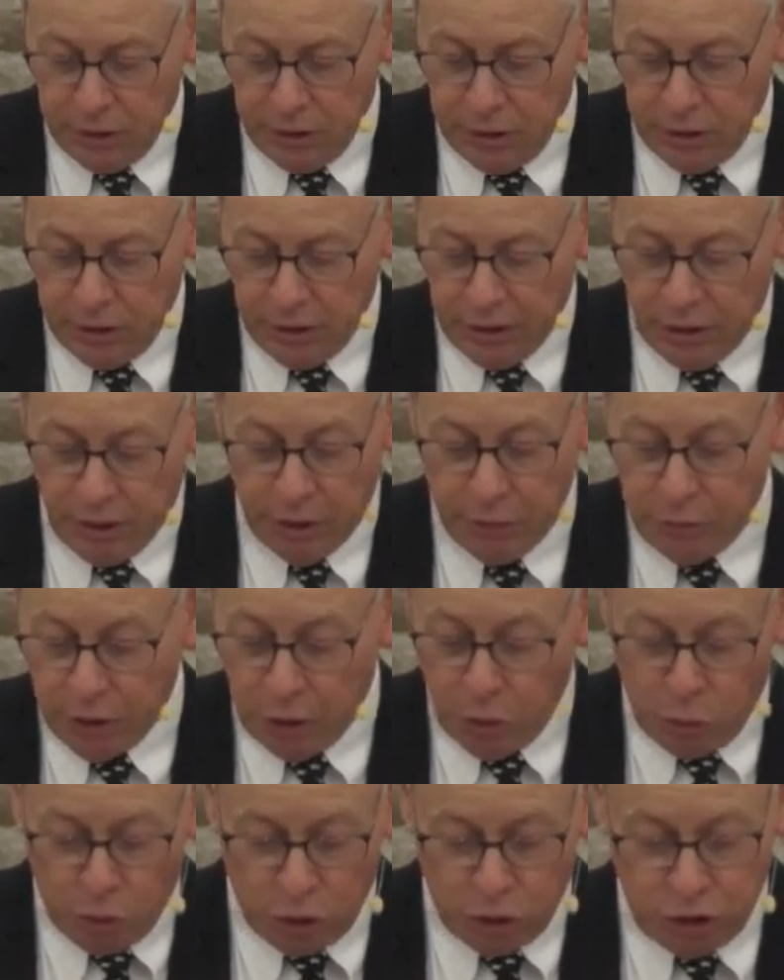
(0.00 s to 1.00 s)
Now, I'm
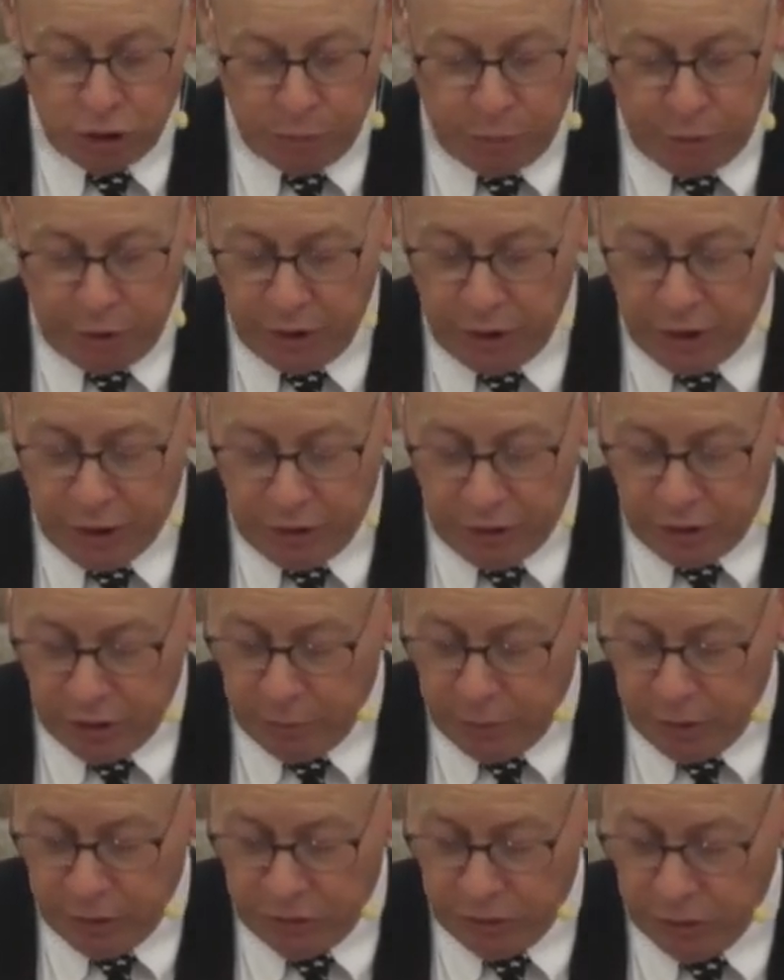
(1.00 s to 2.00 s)
not worshiping
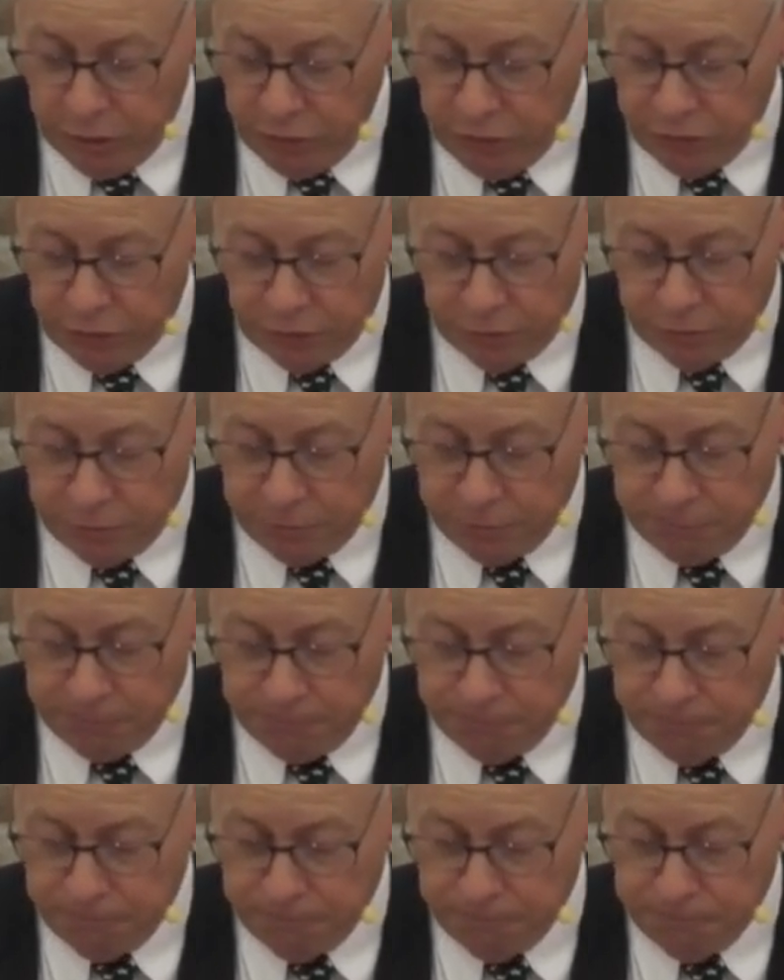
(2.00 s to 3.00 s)
A.W. Tozer.
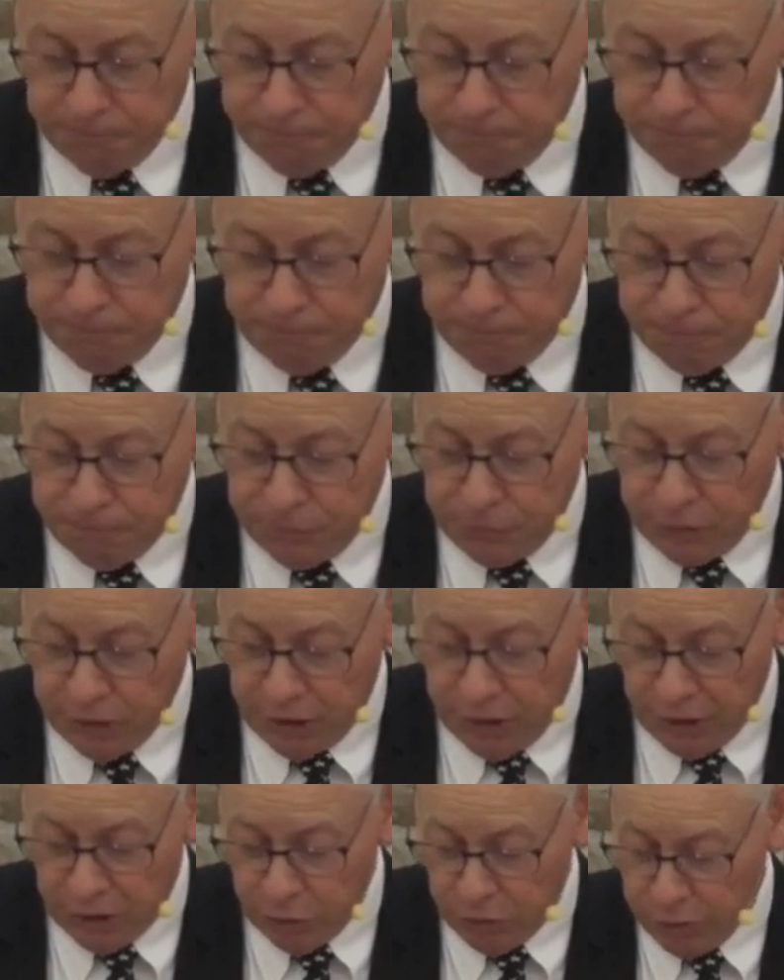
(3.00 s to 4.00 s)

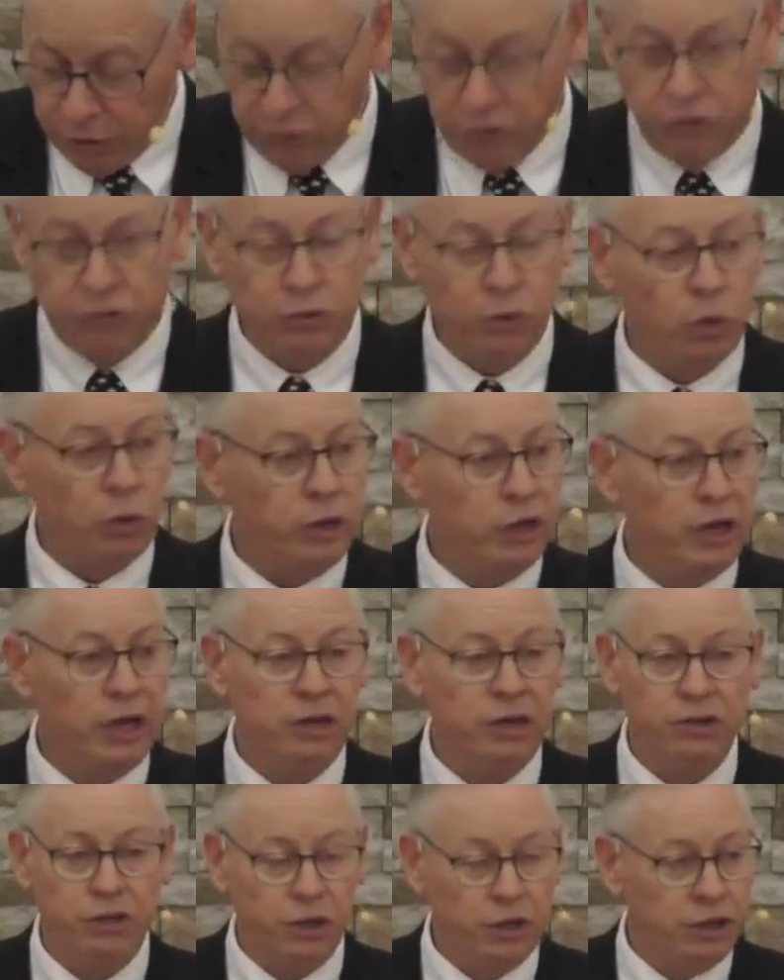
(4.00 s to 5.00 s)
I read his story. I
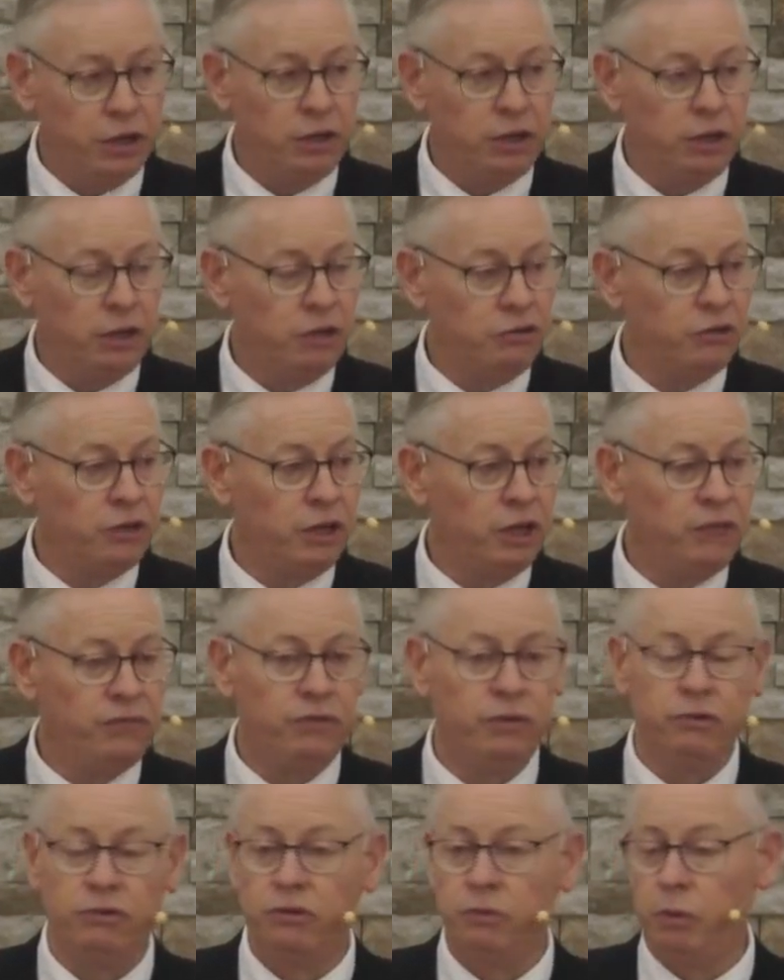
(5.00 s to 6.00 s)
dug into his life
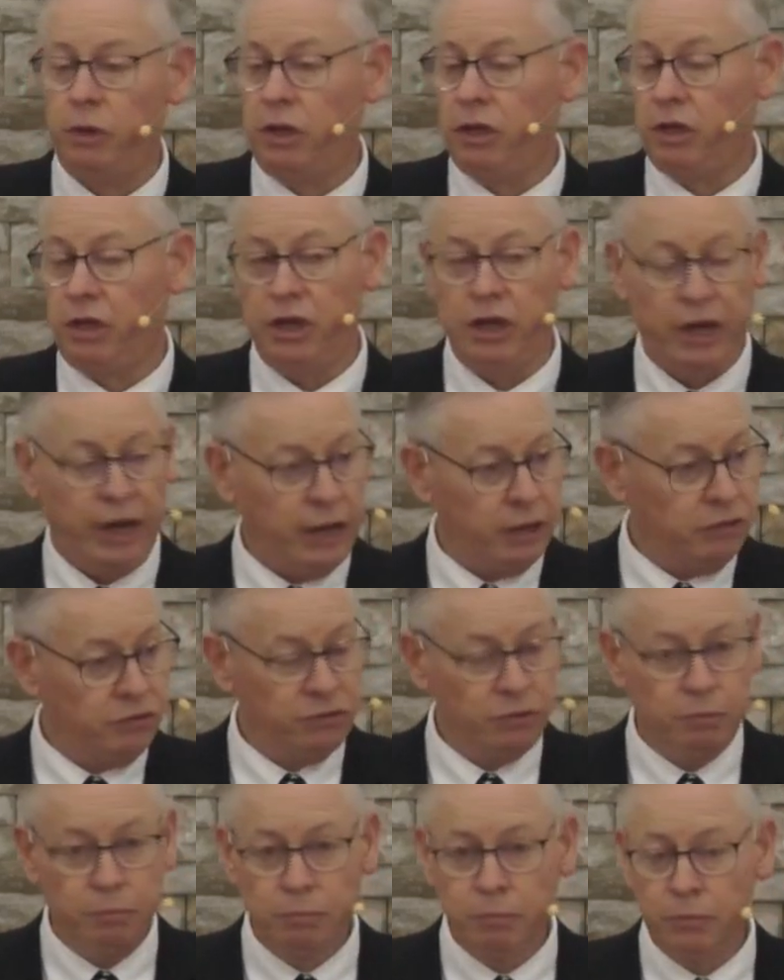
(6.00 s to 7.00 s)
this week. He had
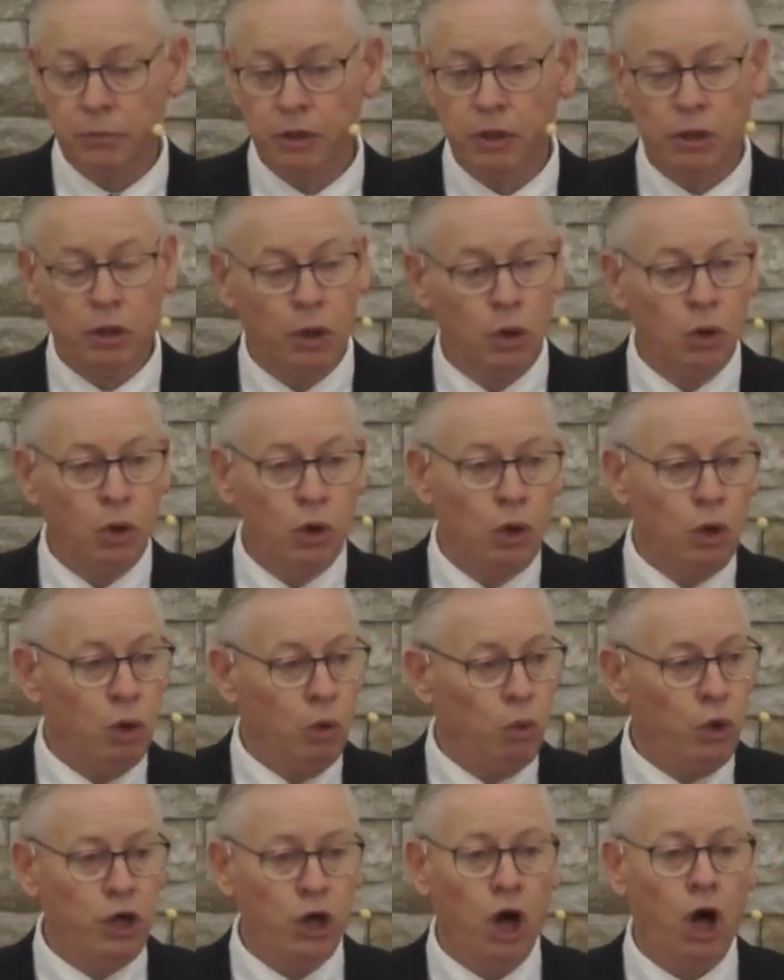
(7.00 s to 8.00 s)
some
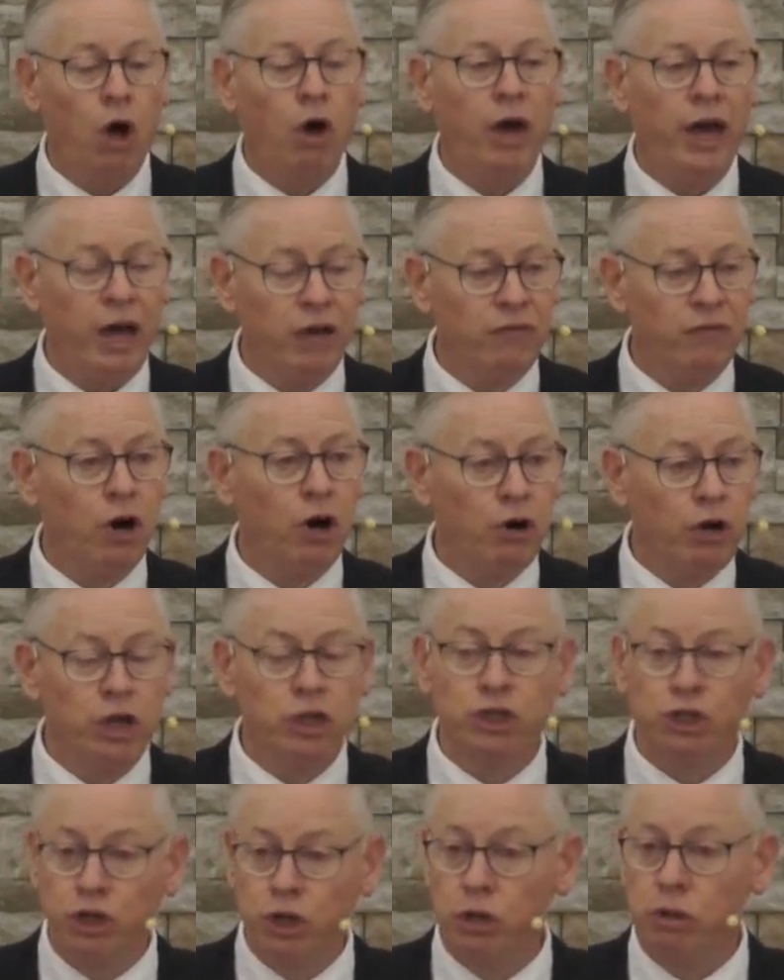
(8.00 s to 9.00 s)
we all have our
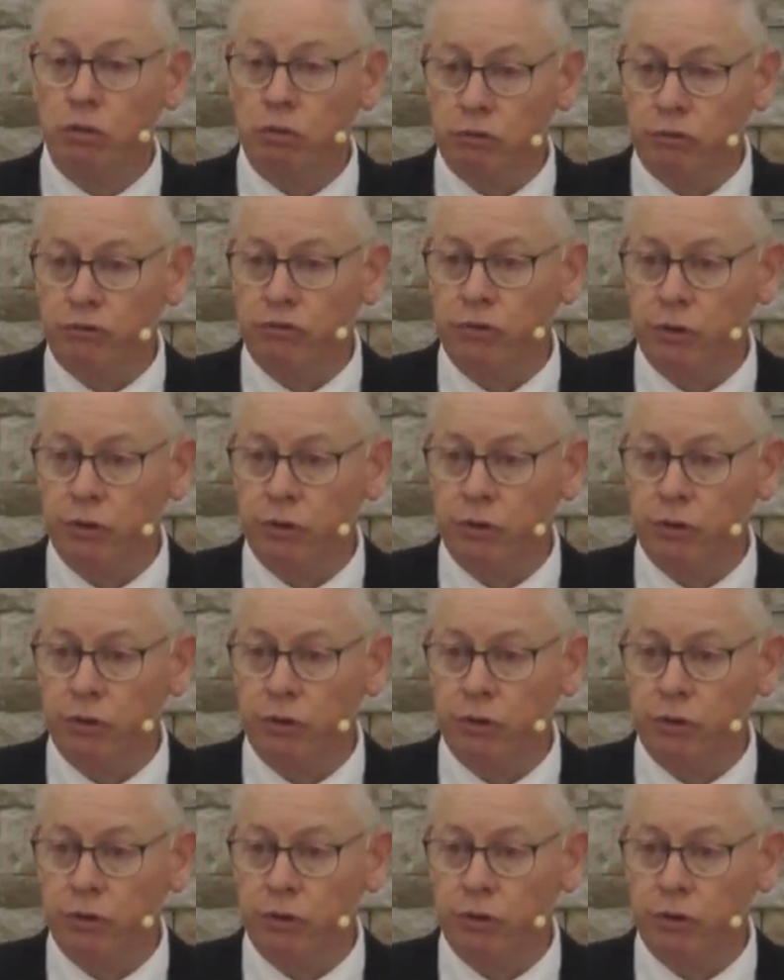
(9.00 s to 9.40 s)
issues.